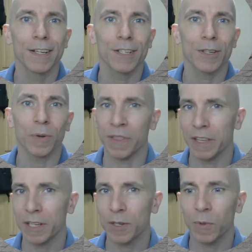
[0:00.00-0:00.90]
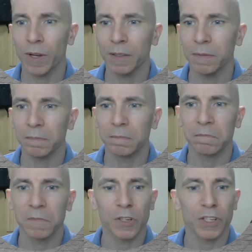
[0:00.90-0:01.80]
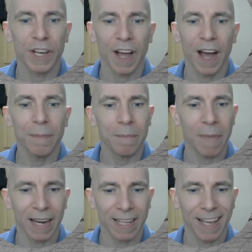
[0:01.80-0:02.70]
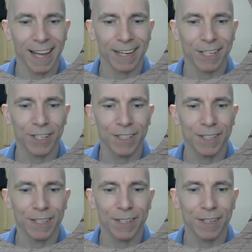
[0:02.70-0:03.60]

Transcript: So in this one, there's not many actions,